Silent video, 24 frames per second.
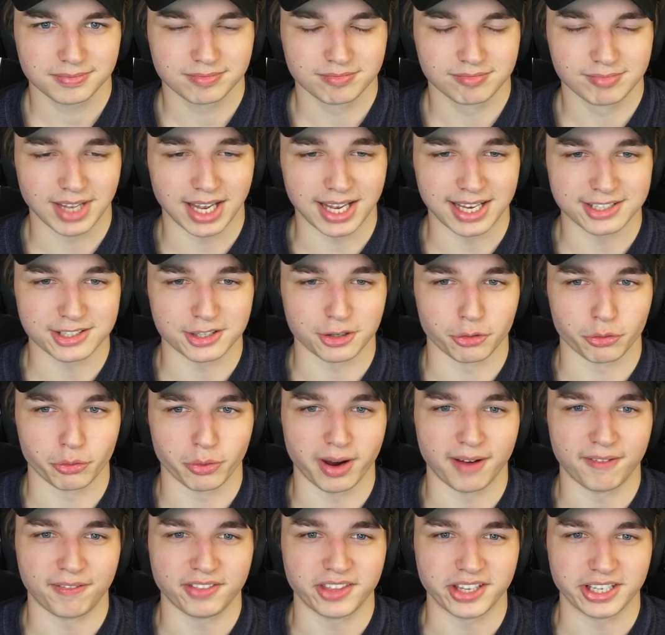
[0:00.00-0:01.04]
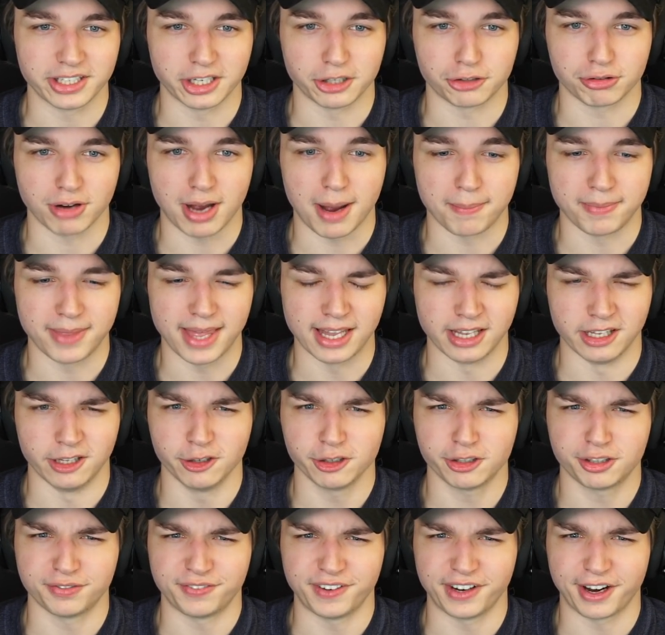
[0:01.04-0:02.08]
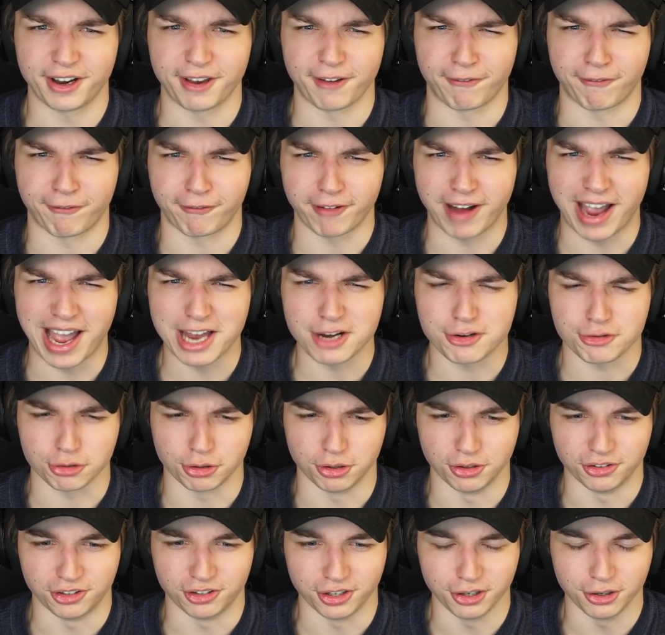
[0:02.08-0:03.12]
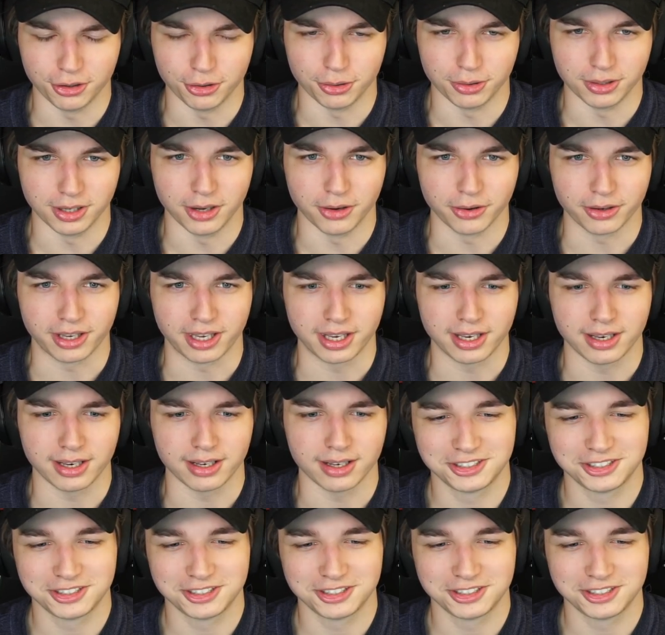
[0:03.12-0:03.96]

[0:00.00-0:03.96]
That is a rough thing to drop. That looks very fragile too, low key.